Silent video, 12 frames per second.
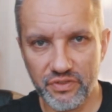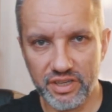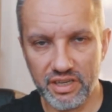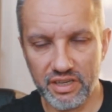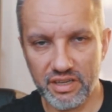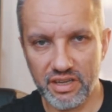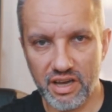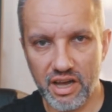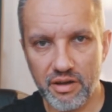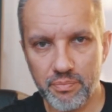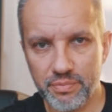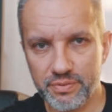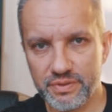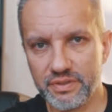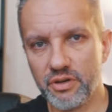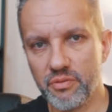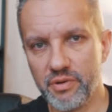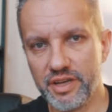in app
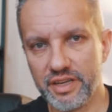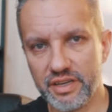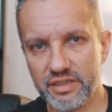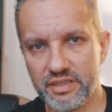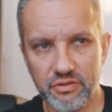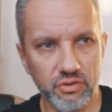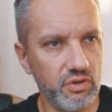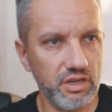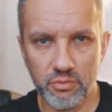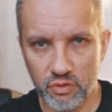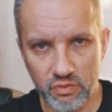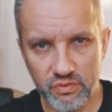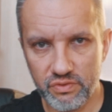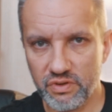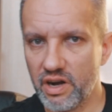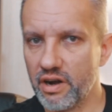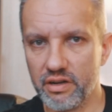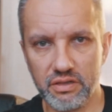domains, you can move
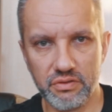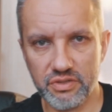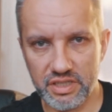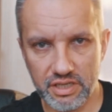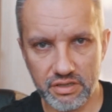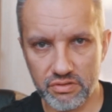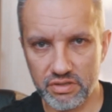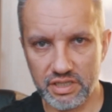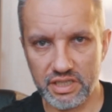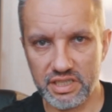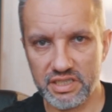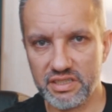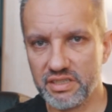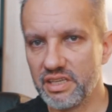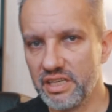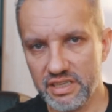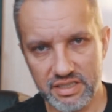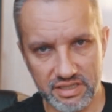around the industries
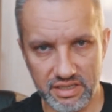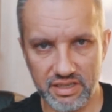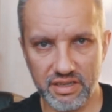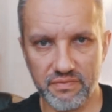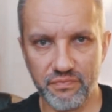easy.